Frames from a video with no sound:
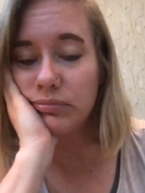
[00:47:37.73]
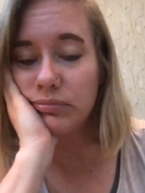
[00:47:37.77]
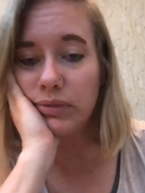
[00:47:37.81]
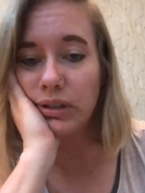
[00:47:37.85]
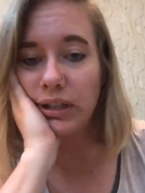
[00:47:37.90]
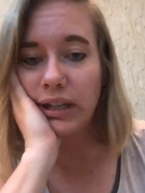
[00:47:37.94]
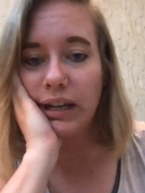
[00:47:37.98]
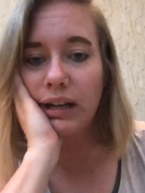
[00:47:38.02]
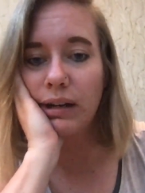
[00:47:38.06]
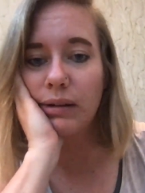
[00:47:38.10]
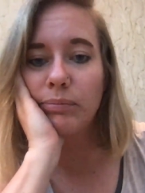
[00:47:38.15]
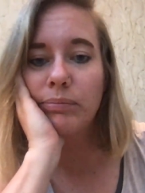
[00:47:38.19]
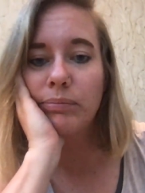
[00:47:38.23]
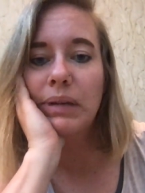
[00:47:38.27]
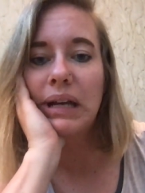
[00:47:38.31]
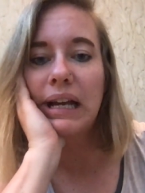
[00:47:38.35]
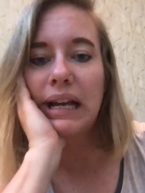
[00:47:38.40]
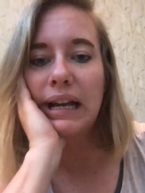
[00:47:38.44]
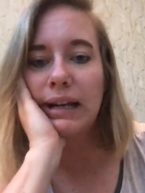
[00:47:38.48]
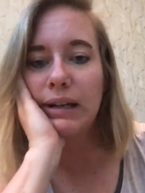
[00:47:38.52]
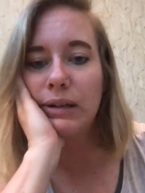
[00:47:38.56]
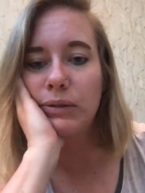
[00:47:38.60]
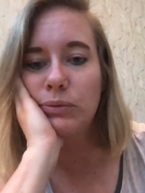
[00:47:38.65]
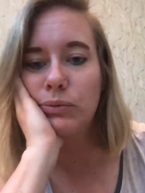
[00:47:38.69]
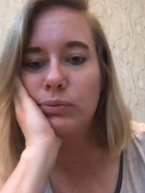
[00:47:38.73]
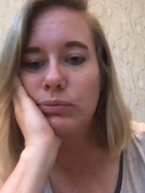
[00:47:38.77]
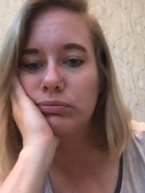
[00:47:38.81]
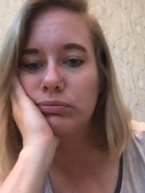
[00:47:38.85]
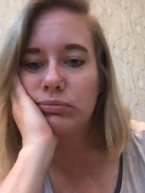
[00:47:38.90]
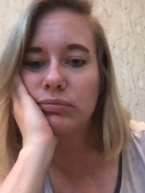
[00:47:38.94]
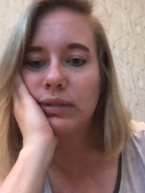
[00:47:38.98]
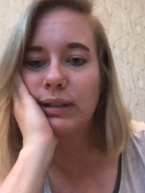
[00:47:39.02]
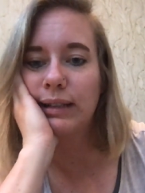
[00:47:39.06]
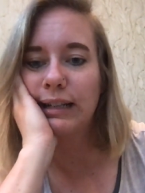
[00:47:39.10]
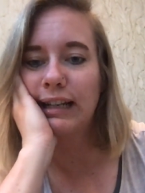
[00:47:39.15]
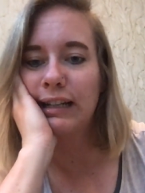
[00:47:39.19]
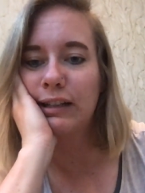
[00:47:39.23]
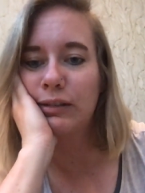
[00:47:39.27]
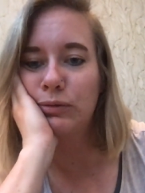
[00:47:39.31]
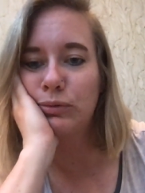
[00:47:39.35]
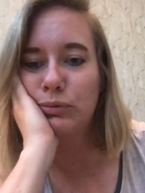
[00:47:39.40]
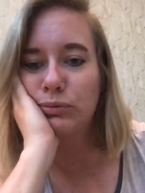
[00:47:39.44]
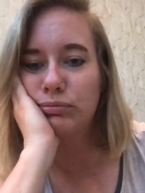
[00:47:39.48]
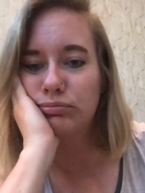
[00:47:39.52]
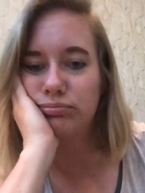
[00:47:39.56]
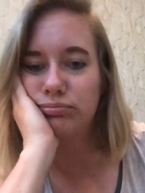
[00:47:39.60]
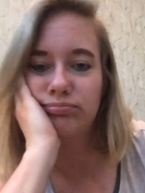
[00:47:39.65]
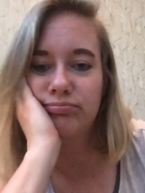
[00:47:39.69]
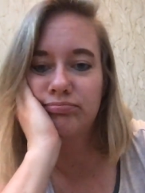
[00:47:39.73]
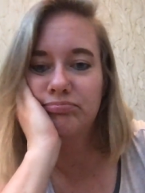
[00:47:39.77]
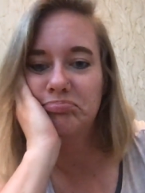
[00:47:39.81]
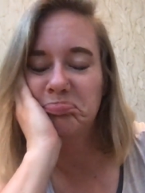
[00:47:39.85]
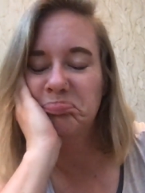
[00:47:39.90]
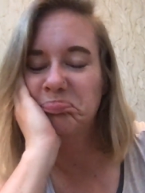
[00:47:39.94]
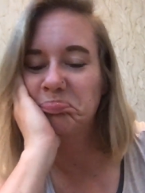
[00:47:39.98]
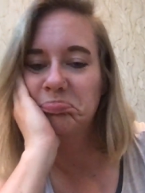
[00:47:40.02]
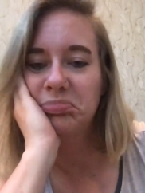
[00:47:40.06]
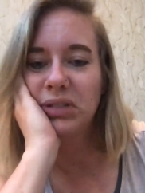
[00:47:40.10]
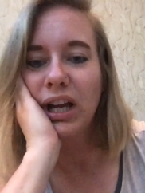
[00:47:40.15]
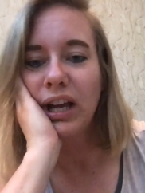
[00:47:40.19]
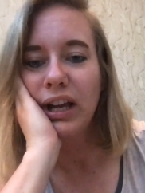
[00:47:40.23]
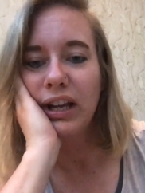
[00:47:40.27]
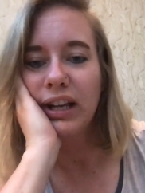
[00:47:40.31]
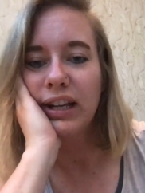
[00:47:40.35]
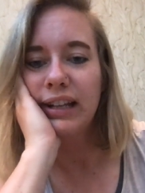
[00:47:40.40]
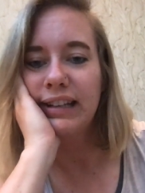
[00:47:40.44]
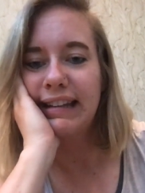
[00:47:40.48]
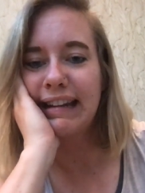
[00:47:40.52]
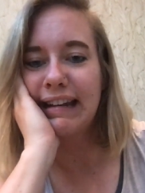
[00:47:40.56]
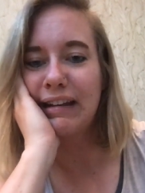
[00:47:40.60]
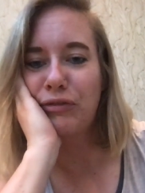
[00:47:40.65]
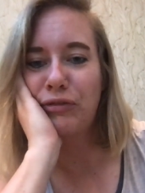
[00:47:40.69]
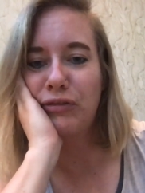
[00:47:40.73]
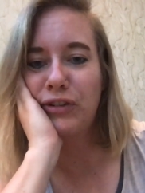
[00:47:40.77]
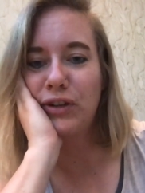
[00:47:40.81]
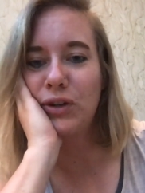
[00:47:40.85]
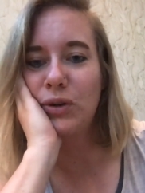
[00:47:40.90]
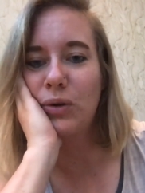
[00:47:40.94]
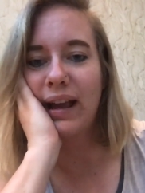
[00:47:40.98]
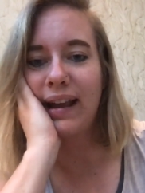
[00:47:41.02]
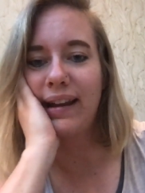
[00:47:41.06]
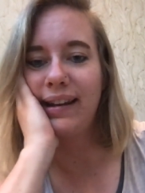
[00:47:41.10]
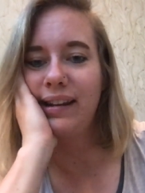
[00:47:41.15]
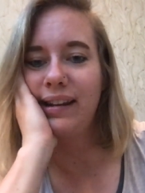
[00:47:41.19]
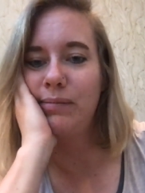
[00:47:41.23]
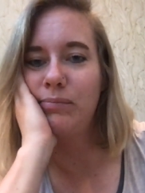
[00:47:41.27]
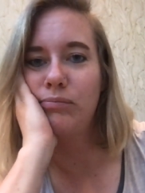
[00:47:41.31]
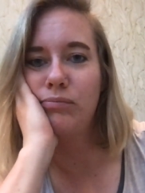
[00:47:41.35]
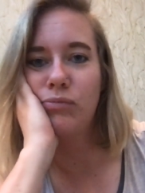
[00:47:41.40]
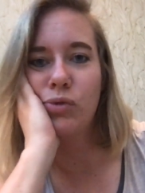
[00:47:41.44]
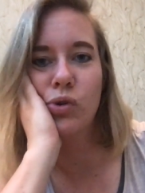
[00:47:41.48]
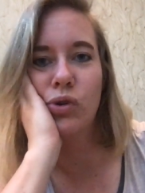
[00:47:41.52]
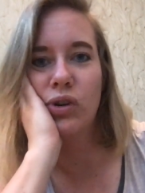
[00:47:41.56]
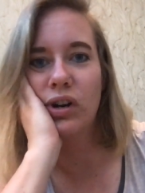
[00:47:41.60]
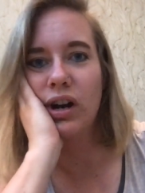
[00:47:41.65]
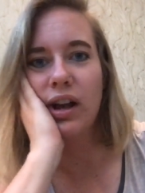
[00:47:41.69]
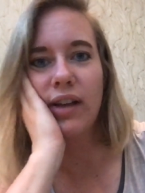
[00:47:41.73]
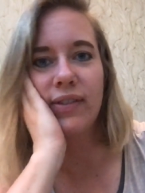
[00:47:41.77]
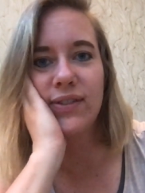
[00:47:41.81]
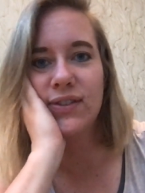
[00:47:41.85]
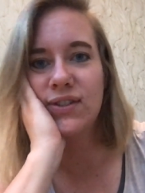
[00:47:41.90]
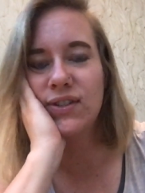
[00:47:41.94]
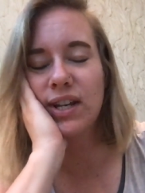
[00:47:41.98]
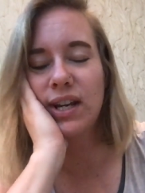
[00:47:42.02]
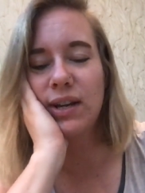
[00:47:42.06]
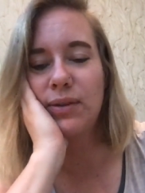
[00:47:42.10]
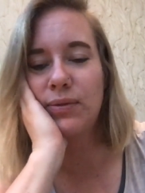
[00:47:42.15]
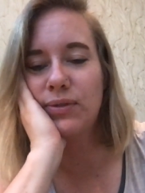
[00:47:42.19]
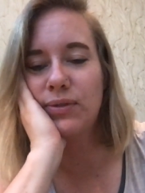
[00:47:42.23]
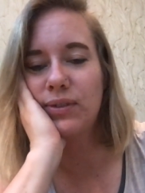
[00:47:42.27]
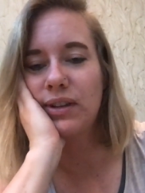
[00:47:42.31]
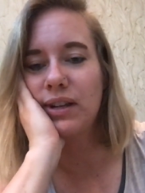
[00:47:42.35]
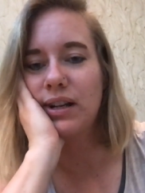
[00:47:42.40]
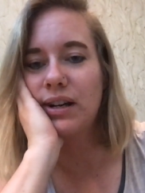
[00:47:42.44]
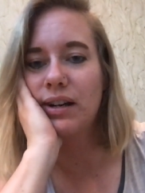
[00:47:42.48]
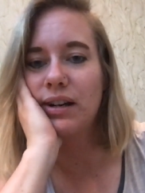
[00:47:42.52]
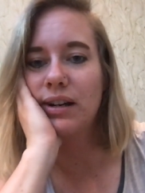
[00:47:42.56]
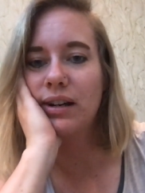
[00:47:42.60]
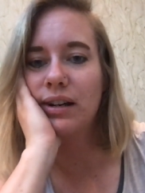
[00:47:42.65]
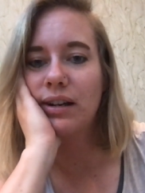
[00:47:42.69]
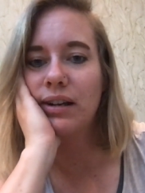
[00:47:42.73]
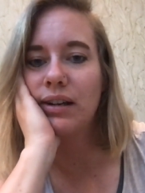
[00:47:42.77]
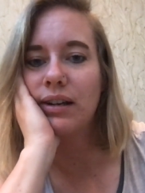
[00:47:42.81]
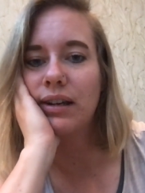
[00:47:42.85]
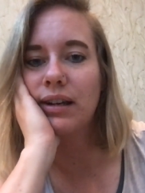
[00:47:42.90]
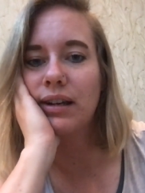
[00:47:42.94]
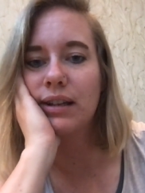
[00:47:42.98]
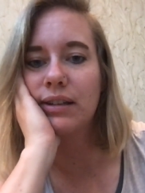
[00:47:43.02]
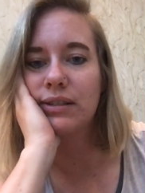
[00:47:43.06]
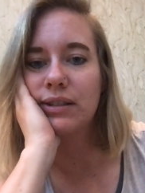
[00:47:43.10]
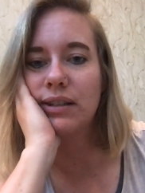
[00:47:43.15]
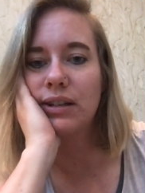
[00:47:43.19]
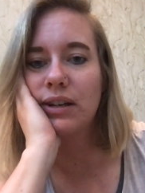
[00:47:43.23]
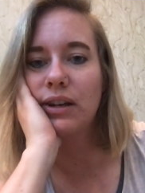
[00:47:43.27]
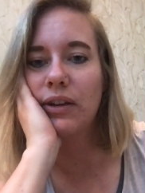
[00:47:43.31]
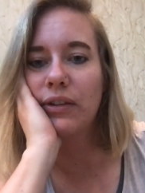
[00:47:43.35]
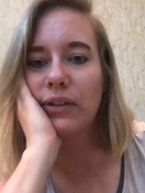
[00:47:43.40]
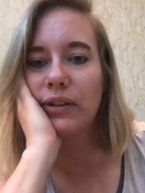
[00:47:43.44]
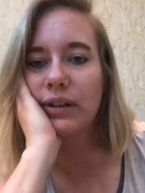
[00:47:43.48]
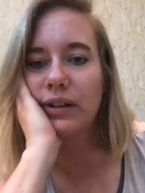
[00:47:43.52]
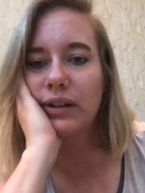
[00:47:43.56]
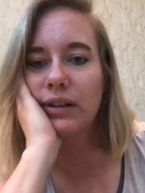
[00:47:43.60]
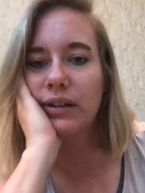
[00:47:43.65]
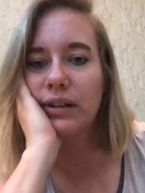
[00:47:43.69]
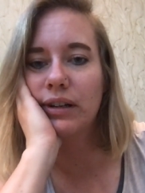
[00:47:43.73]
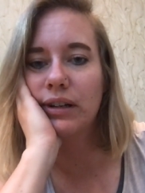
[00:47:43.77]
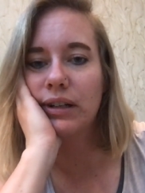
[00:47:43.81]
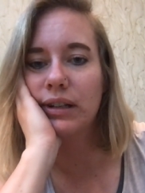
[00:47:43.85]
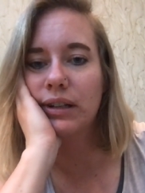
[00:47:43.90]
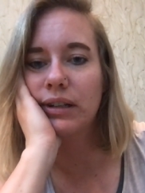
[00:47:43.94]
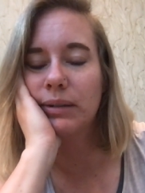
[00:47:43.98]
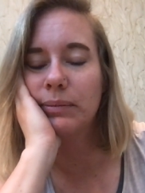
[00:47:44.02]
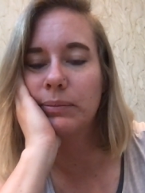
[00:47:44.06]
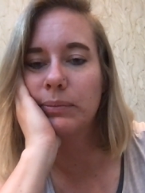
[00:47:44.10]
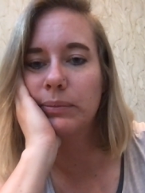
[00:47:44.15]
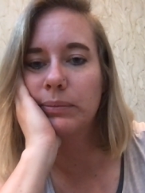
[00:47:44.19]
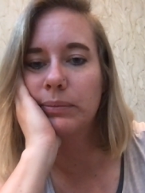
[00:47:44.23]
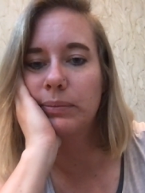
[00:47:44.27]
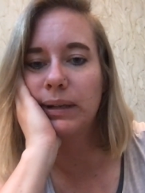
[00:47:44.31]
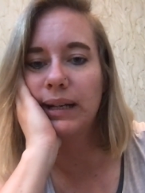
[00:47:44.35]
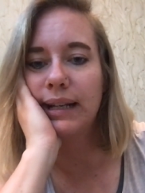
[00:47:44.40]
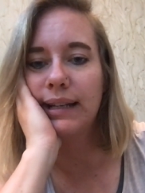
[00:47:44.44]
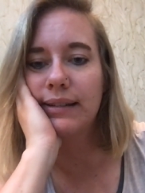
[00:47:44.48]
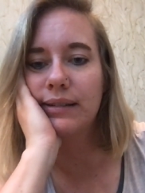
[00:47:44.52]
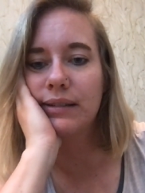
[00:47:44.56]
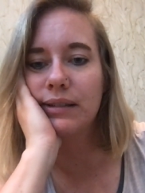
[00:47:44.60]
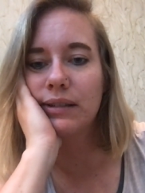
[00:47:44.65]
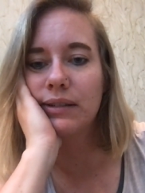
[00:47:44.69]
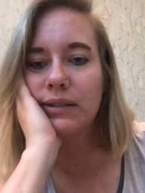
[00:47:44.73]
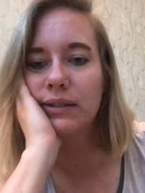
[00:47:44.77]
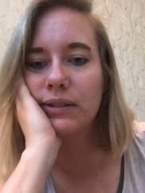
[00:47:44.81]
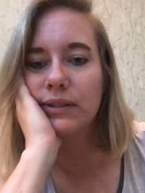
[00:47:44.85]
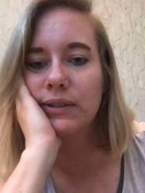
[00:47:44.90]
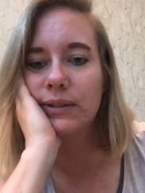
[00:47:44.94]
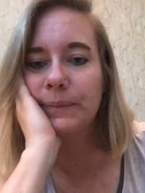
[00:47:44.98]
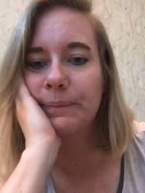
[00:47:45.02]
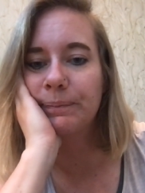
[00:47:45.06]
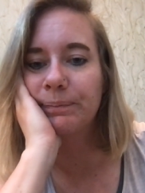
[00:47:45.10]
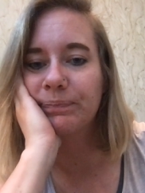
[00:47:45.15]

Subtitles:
Yeah, I didn't feel any more unsafe there as in other places.